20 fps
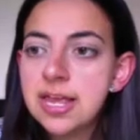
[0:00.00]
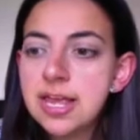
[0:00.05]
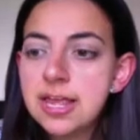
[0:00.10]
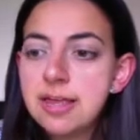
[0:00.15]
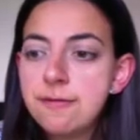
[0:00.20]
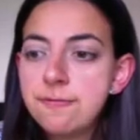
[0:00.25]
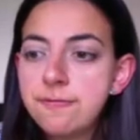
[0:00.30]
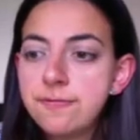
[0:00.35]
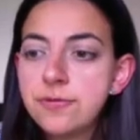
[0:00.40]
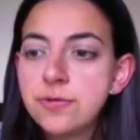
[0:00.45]

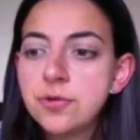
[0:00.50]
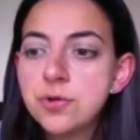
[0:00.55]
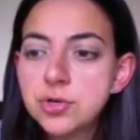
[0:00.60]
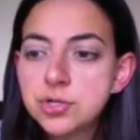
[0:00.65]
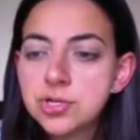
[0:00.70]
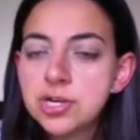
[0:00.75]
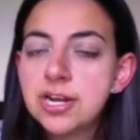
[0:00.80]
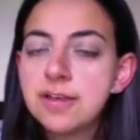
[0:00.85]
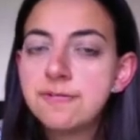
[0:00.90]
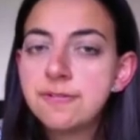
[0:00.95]
If
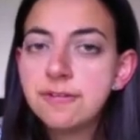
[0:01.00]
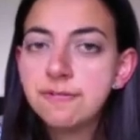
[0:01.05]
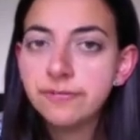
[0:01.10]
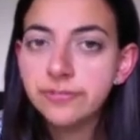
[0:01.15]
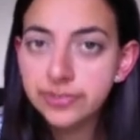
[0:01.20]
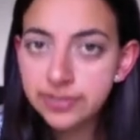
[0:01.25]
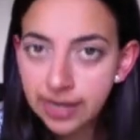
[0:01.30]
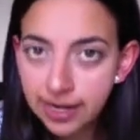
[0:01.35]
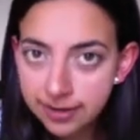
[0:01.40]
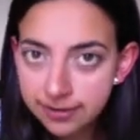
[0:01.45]

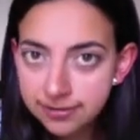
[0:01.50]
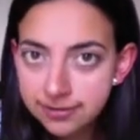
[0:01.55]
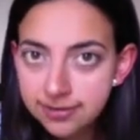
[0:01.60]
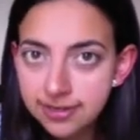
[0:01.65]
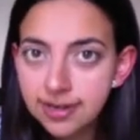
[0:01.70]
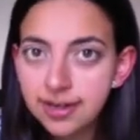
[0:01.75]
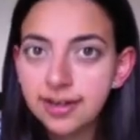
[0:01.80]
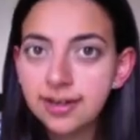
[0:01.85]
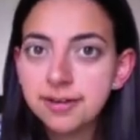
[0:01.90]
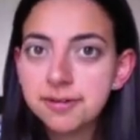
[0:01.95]
you've
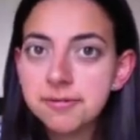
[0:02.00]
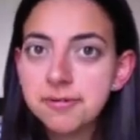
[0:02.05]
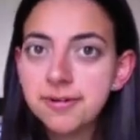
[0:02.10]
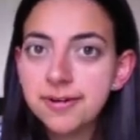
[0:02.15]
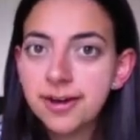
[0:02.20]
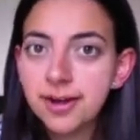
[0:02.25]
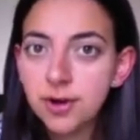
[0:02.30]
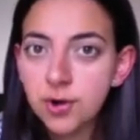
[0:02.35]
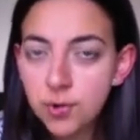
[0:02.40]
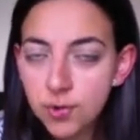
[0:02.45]
done
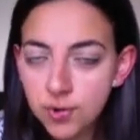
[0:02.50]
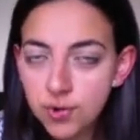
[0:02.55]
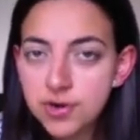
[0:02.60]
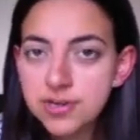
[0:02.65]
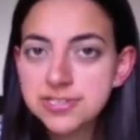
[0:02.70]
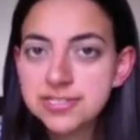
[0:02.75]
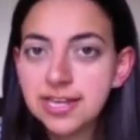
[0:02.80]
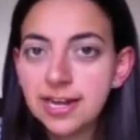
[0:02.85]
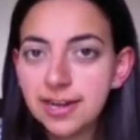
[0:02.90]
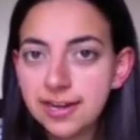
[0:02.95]
a
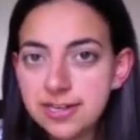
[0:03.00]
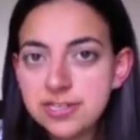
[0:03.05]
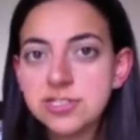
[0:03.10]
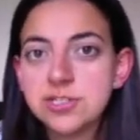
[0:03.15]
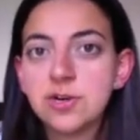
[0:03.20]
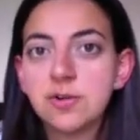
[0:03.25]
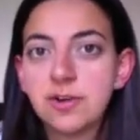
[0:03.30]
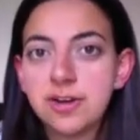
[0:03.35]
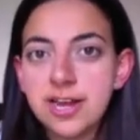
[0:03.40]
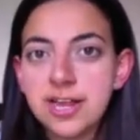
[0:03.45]
course that leads
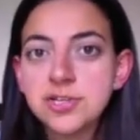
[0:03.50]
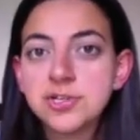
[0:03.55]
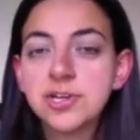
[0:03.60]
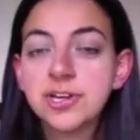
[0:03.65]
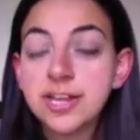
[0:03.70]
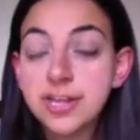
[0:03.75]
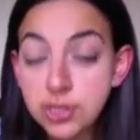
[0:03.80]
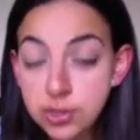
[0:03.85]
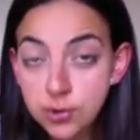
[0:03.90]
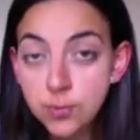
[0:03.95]
to
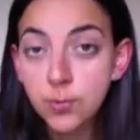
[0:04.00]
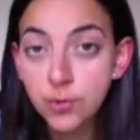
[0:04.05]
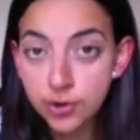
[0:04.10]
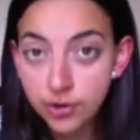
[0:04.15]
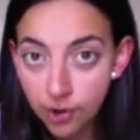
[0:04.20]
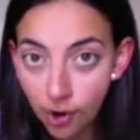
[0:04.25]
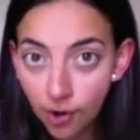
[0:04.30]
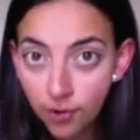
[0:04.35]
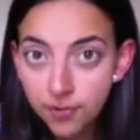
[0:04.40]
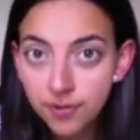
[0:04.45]
credentialing, you
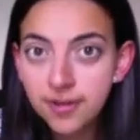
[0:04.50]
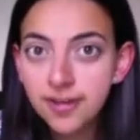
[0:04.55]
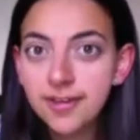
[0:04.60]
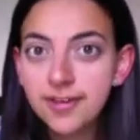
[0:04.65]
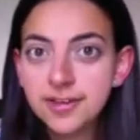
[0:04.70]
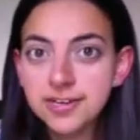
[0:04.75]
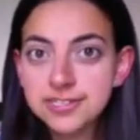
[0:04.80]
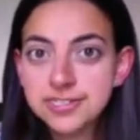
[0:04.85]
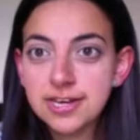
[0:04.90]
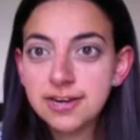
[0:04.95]
would know,
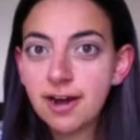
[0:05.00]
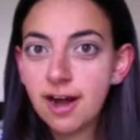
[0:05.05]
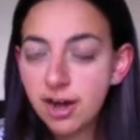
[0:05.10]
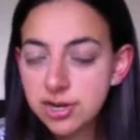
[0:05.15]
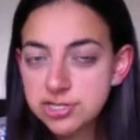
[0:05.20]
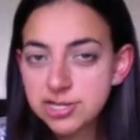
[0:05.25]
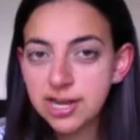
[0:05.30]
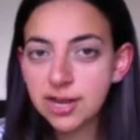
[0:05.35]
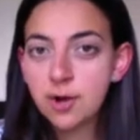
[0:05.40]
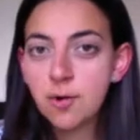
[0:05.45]
because they're
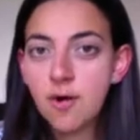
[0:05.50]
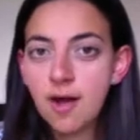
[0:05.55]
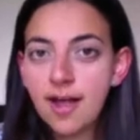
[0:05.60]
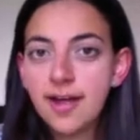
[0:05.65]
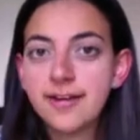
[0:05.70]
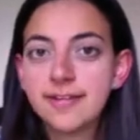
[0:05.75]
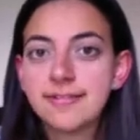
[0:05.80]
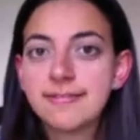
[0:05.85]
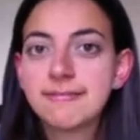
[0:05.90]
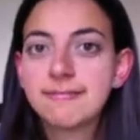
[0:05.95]
actually
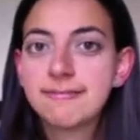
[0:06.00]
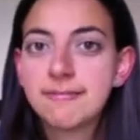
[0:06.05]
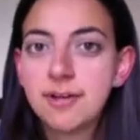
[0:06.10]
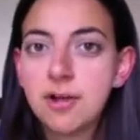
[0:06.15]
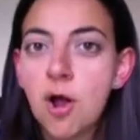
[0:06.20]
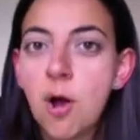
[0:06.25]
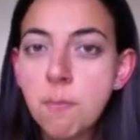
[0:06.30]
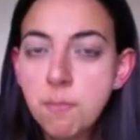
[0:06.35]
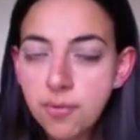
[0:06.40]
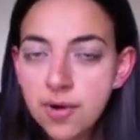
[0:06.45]
quite
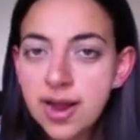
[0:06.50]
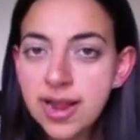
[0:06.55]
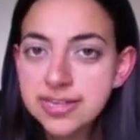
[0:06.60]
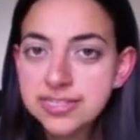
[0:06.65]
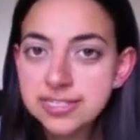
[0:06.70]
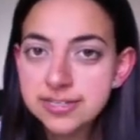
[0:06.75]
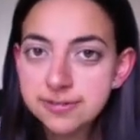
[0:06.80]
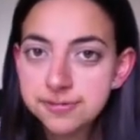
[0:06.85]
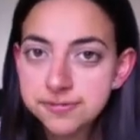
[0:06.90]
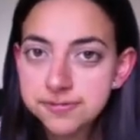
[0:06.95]

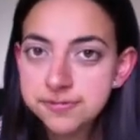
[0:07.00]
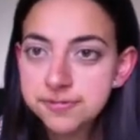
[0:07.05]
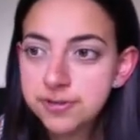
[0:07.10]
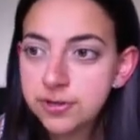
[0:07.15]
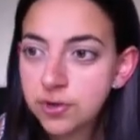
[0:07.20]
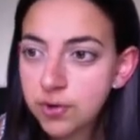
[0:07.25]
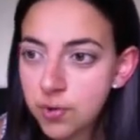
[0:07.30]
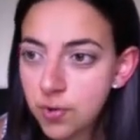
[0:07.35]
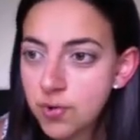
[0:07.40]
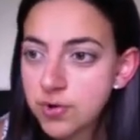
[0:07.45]
comprehensive
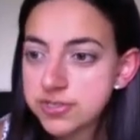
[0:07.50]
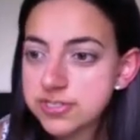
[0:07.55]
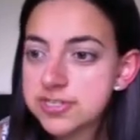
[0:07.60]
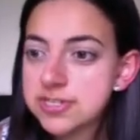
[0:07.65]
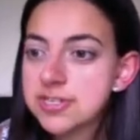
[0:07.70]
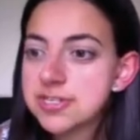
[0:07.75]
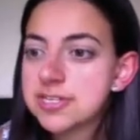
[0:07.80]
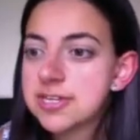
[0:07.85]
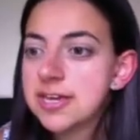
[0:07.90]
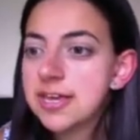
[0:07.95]

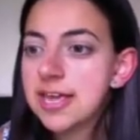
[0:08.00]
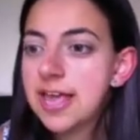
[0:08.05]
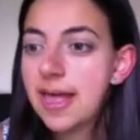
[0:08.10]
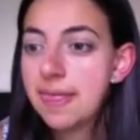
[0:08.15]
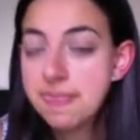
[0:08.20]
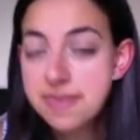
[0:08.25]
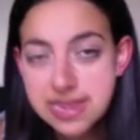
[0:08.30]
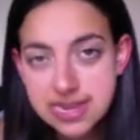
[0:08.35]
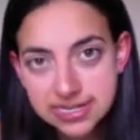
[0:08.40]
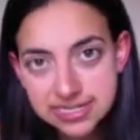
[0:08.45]
courses
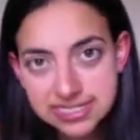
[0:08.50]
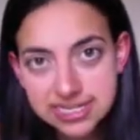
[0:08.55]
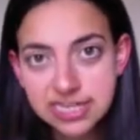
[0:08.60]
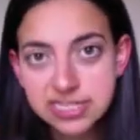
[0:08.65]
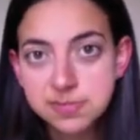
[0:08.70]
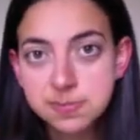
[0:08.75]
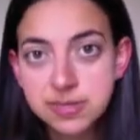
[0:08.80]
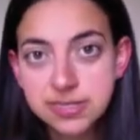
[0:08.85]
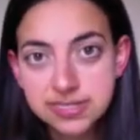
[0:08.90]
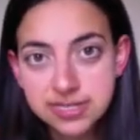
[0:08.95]
and the
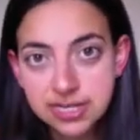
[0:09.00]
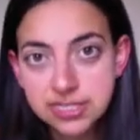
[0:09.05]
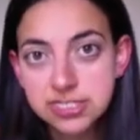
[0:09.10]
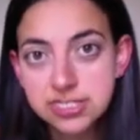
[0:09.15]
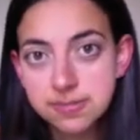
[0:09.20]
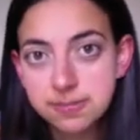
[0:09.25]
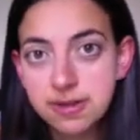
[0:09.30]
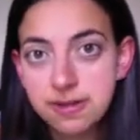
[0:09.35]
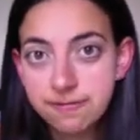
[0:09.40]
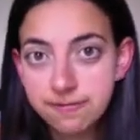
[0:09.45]
assessment tends
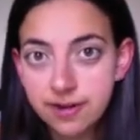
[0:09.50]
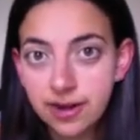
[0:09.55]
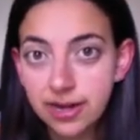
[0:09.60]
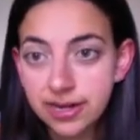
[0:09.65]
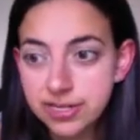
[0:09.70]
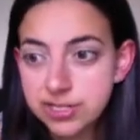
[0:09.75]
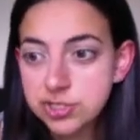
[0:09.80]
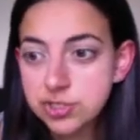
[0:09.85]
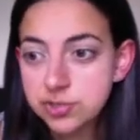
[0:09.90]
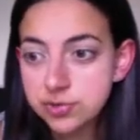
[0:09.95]
to be
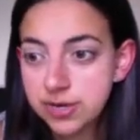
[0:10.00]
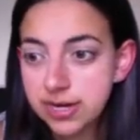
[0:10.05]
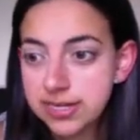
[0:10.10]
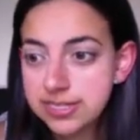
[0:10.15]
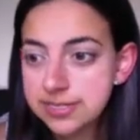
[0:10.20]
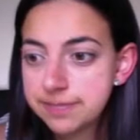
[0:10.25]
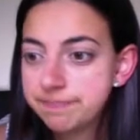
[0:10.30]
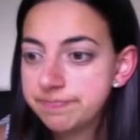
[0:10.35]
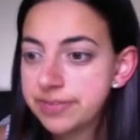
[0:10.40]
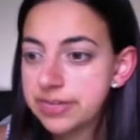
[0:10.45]
fairly
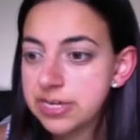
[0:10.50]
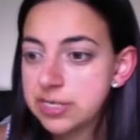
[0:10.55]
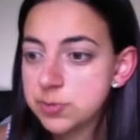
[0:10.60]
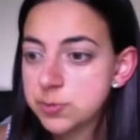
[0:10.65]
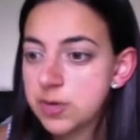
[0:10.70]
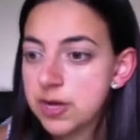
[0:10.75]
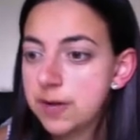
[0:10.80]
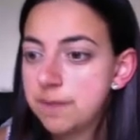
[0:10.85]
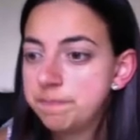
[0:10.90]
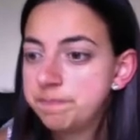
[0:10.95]
strict as
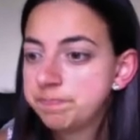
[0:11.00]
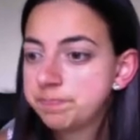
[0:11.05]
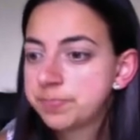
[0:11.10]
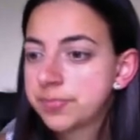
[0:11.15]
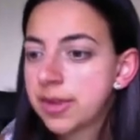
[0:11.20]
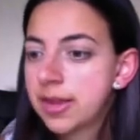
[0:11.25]
well.